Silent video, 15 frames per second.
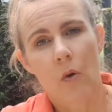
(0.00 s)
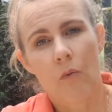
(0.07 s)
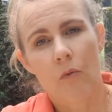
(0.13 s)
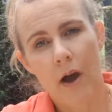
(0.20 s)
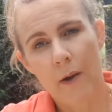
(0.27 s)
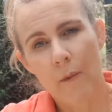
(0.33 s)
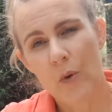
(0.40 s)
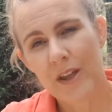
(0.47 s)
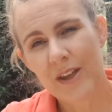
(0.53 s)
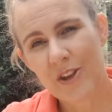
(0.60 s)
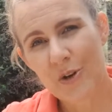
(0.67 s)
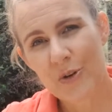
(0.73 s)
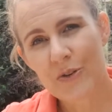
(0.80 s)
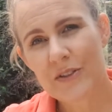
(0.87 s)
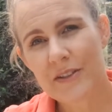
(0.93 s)
Right, we
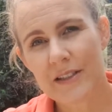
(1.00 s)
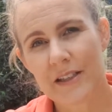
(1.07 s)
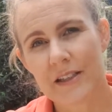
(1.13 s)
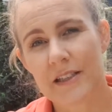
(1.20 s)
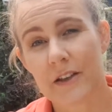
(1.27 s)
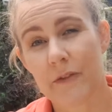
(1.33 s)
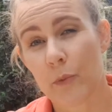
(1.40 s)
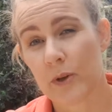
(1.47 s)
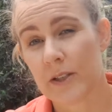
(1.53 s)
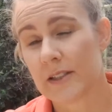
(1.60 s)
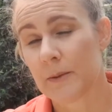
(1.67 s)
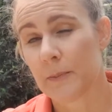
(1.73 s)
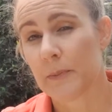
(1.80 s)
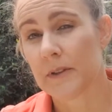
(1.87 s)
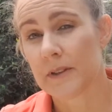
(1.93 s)
use this if we
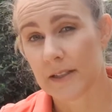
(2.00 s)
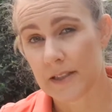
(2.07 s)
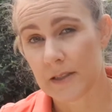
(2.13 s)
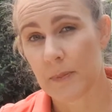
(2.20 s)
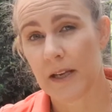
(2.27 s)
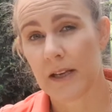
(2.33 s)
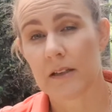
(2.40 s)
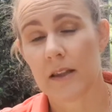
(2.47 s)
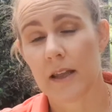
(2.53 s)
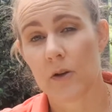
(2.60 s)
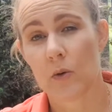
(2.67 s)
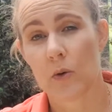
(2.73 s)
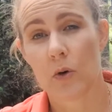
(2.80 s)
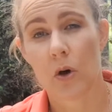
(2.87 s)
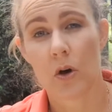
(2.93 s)
suspect that
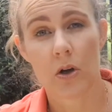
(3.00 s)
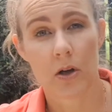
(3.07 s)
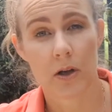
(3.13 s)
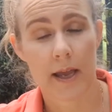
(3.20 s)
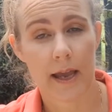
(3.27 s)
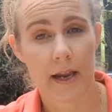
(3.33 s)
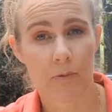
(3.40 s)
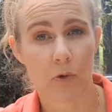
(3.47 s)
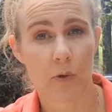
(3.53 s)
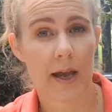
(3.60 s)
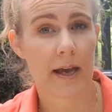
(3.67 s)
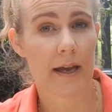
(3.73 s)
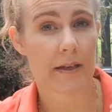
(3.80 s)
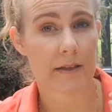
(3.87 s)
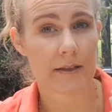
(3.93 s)
your animal
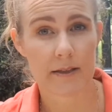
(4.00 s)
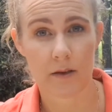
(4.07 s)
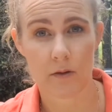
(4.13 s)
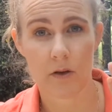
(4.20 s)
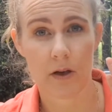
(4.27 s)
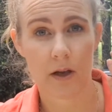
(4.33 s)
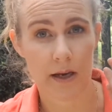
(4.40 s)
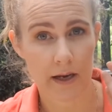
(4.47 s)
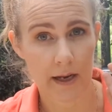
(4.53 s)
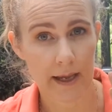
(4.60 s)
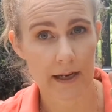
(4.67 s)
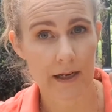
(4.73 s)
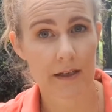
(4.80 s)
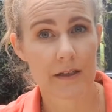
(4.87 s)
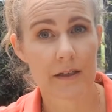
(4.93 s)
has
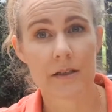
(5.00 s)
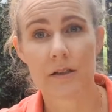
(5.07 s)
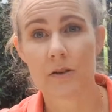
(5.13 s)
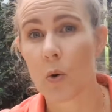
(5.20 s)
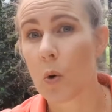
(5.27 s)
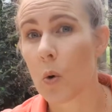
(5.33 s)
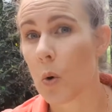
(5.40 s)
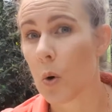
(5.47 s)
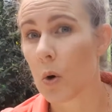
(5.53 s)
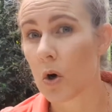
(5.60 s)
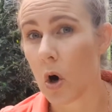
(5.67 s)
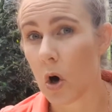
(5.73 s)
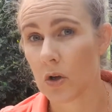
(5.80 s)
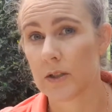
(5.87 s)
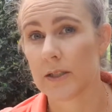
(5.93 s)
inhalant or
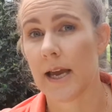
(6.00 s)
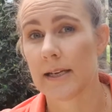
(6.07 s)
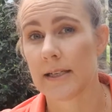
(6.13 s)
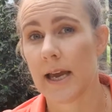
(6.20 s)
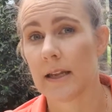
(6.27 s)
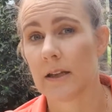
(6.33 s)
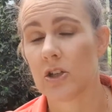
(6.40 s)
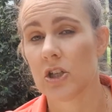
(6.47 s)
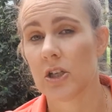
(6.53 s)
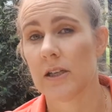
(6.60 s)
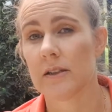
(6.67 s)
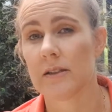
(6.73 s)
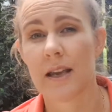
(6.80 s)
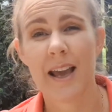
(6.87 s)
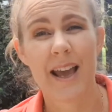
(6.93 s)
contact
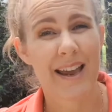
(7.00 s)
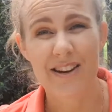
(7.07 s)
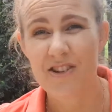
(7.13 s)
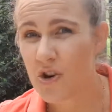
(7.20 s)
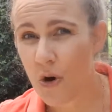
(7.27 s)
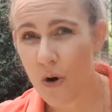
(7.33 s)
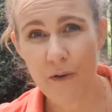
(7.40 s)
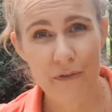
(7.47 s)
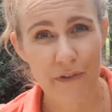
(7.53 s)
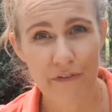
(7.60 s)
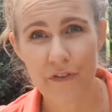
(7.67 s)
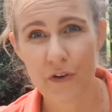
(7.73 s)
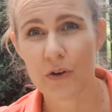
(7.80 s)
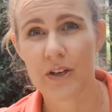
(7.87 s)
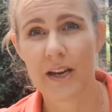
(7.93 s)
allergies, not for
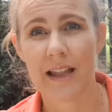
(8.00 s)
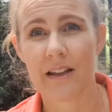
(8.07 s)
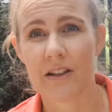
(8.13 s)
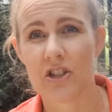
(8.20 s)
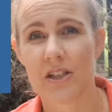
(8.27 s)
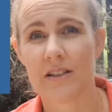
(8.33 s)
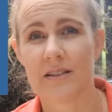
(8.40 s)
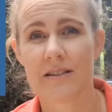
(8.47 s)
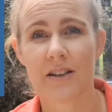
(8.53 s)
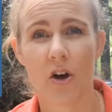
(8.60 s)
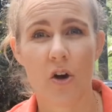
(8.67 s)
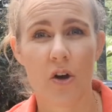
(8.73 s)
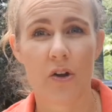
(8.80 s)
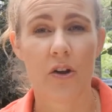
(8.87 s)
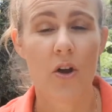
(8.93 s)
food allergies.
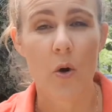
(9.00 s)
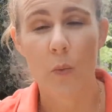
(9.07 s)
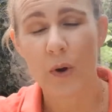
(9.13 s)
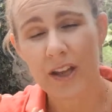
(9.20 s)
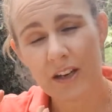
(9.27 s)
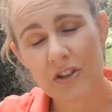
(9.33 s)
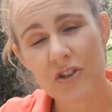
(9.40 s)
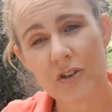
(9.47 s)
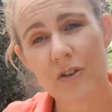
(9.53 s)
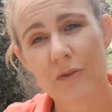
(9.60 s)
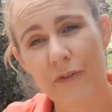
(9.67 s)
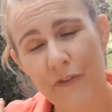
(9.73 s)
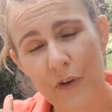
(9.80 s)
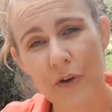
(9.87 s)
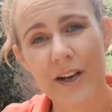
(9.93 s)
So we're going to do
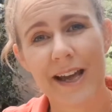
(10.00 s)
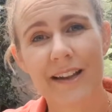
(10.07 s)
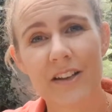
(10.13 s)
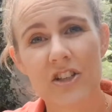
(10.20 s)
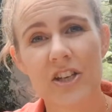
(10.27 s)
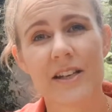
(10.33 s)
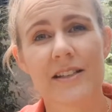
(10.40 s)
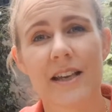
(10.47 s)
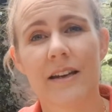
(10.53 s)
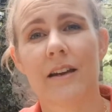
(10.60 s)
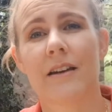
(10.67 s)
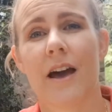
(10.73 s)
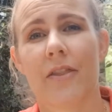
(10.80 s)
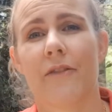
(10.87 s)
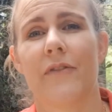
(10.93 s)
food allergies in
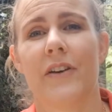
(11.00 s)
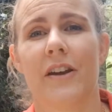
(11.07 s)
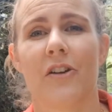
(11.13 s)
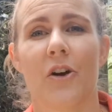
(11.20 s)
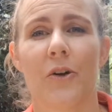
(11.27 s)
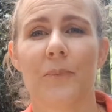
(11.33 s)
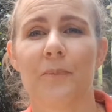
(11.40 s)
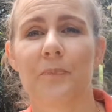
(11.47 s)
another video.